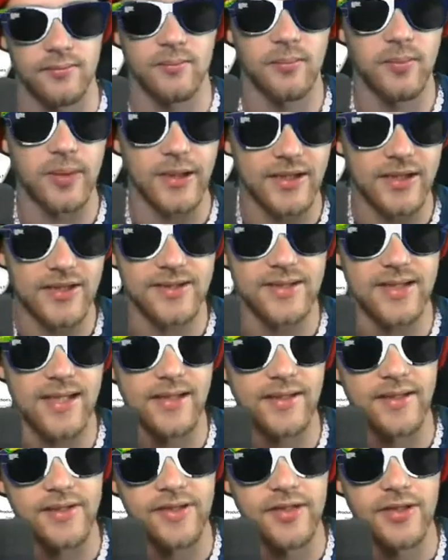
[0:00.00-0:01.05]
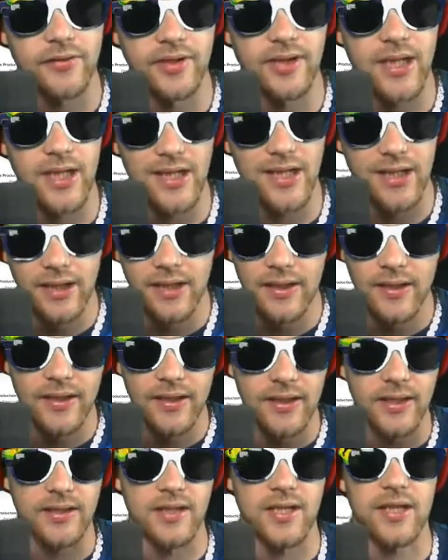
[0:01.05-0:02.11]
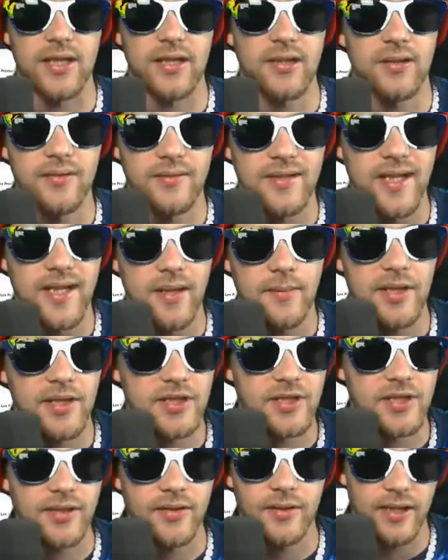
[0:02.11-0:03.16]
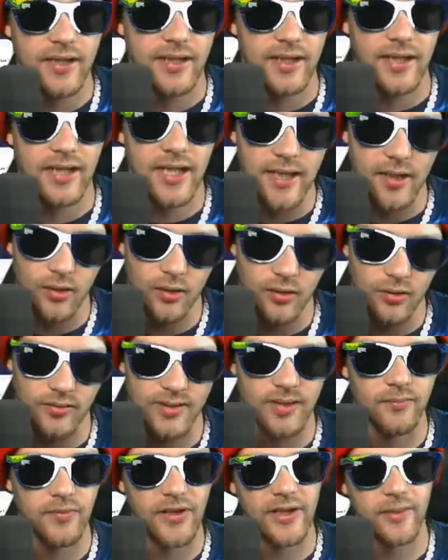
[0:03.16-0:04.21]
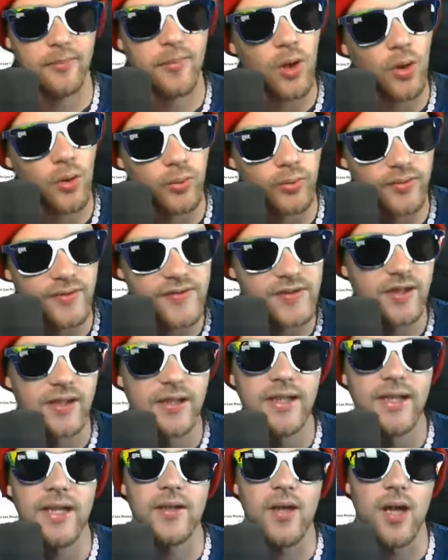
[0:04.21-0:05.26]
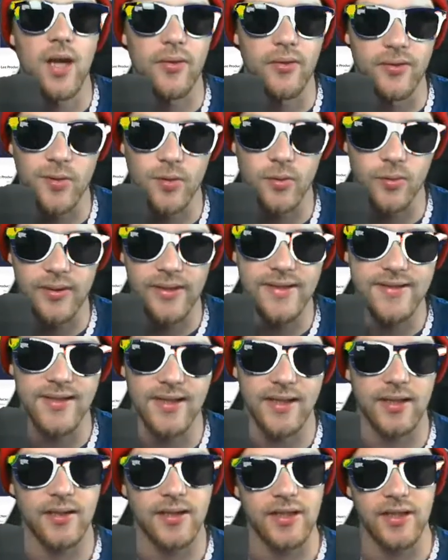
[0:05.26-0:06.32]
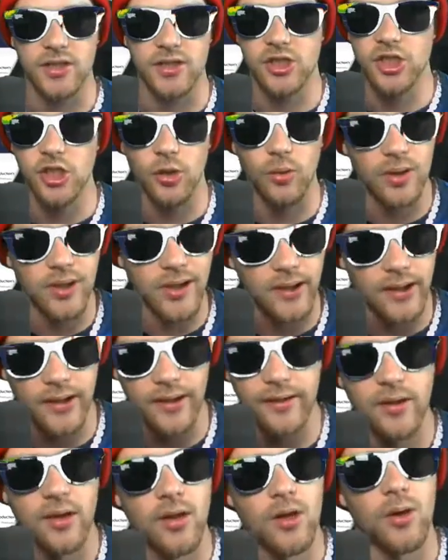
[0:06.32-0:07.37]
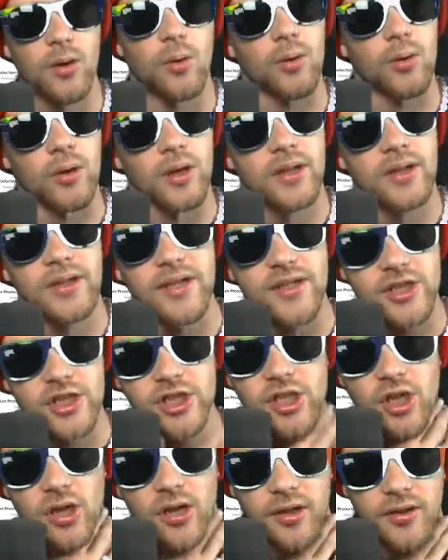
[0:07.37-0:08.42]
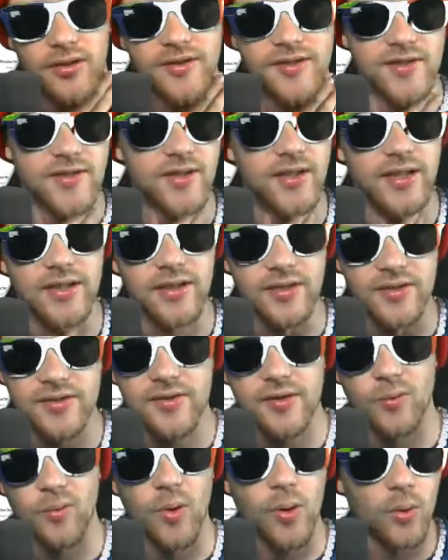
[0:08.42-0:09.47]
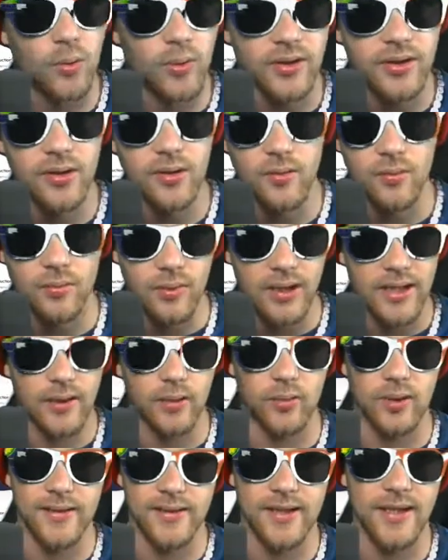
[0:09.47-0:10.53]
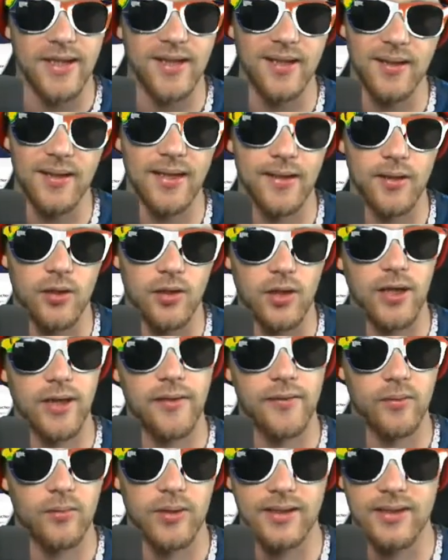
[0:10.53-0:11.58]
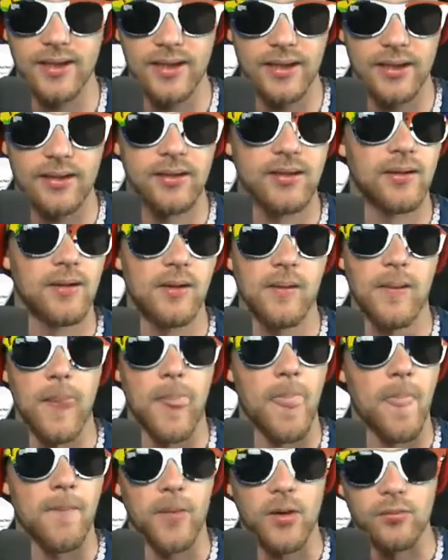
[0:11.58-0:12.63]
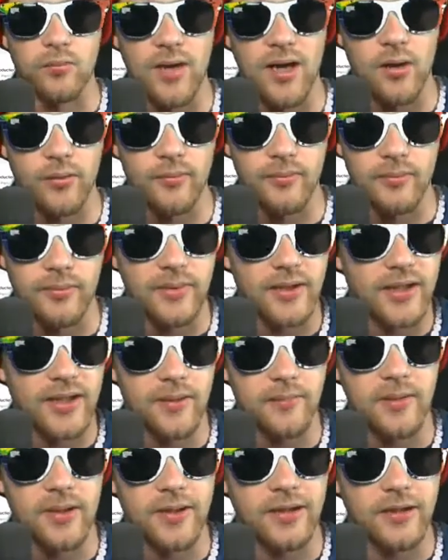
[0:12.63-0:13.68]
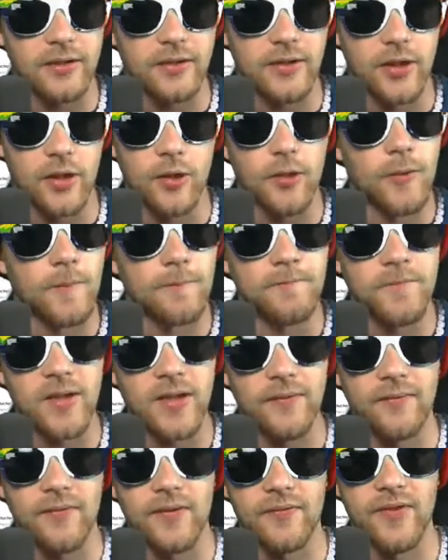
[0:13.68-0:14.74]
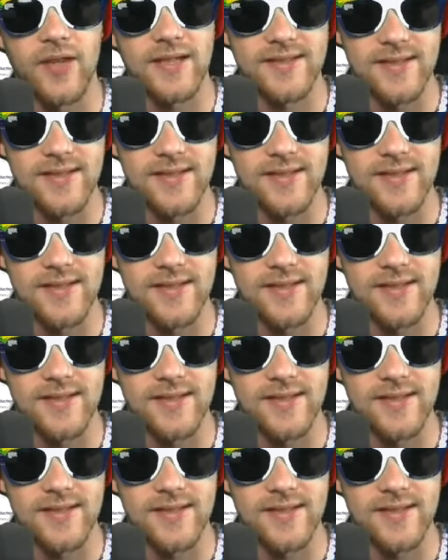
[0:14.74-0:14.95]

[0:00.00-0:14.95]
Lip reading: but it does not deteriorate and get damaged, and it can't hurt them like bones and other toys that he could choke on or get shards in his throat. You know, I don't want that at all. I don't even want that around him, you know, if that's